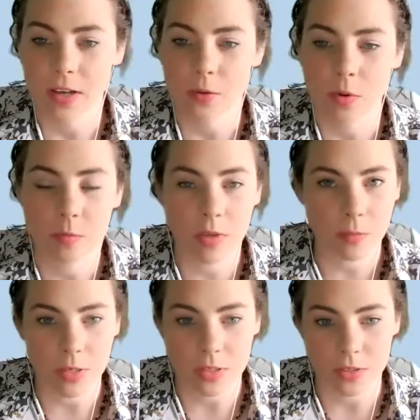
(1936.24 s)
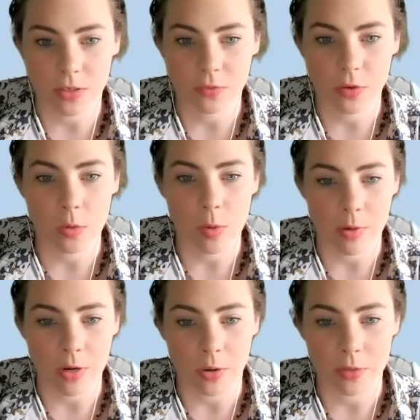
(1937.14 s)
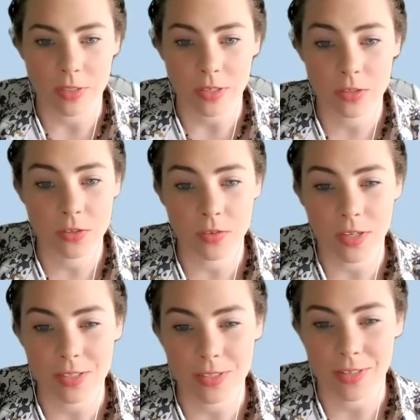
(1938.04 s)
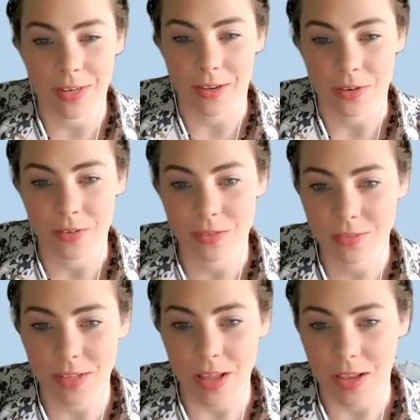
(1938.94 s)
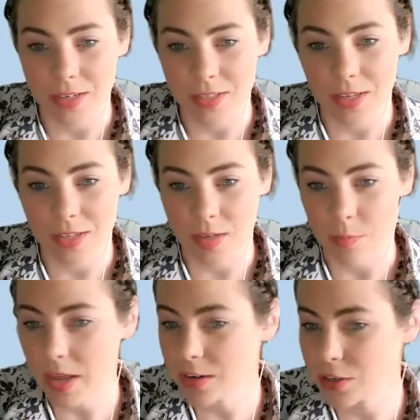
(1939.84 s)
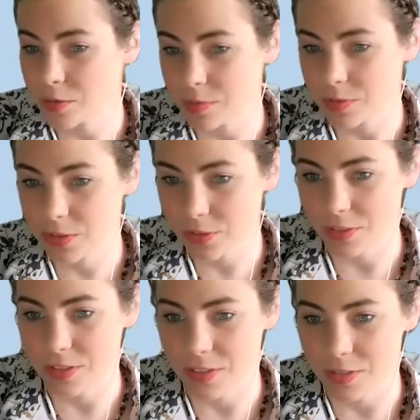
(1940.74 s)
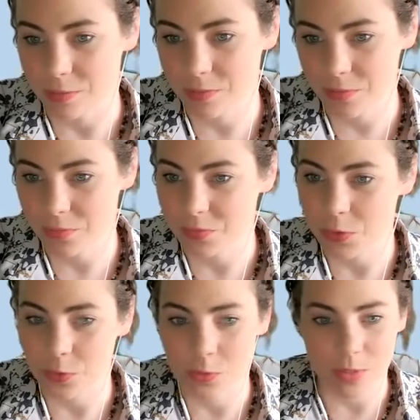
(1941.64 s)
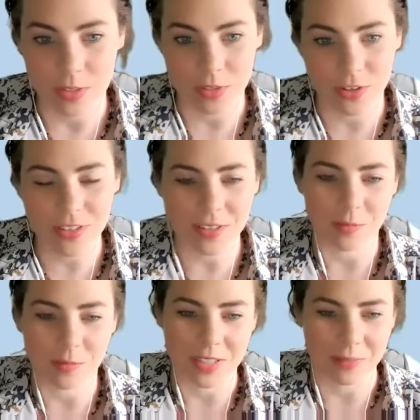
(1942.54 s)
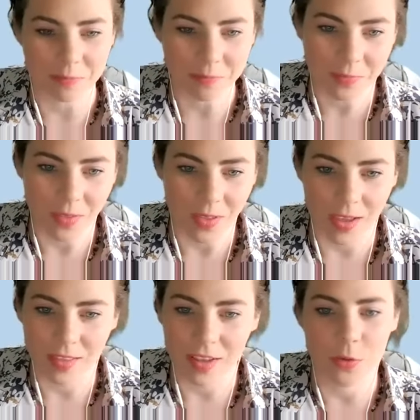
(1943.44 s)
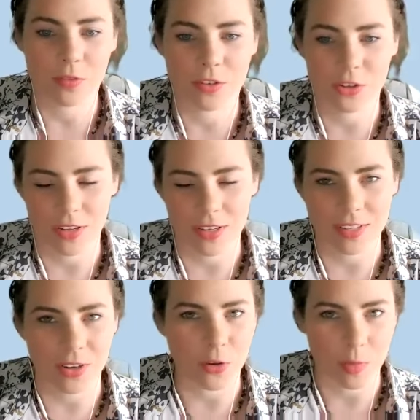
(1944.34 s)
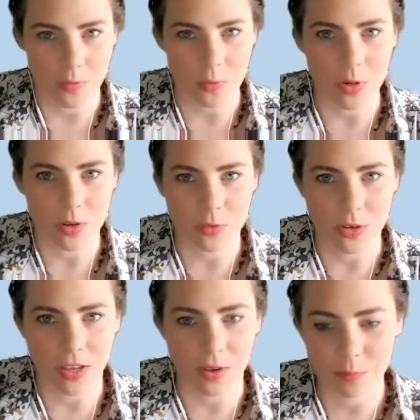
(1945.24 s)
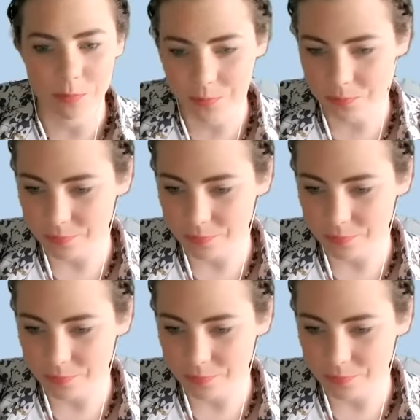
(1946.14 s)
Friday at 1 p.m. Eastern for a webinar with Dexter Van Zile uh, discussing bad germ- journalism fuels Western Islamism. Uh, thank you all for joining us, and I hope you have a wonderful day.